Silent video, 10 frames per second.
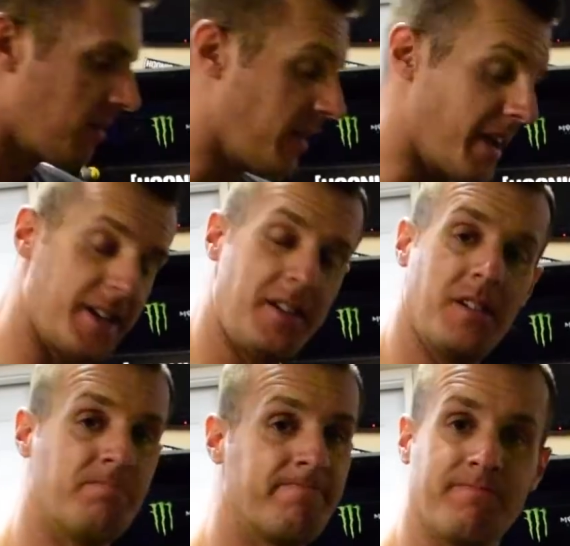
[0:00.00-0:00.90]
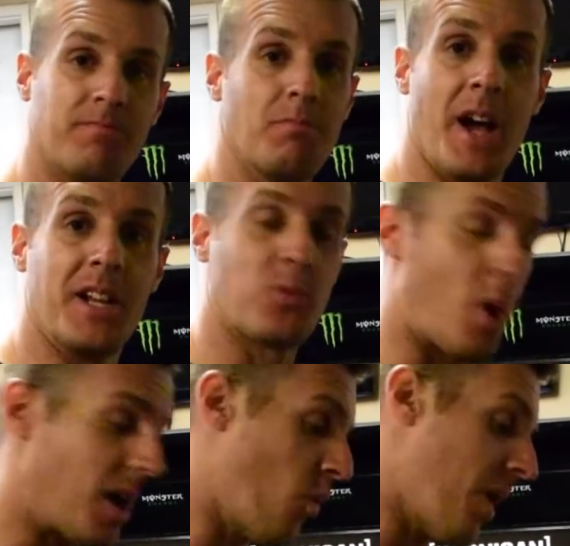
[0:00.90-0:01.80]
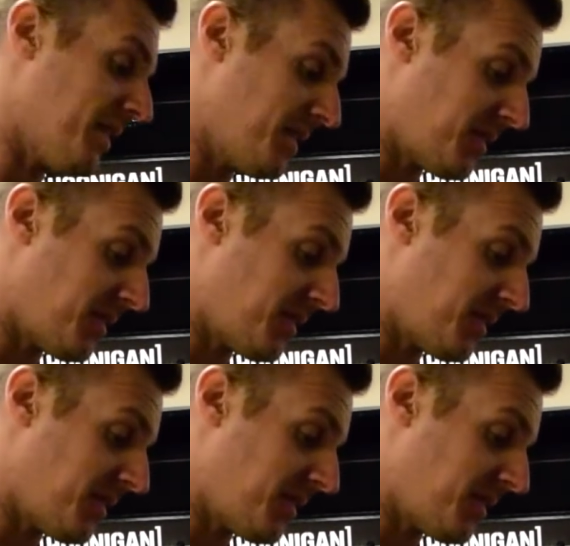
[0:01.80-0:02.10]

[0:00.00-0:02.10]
and might as well weld in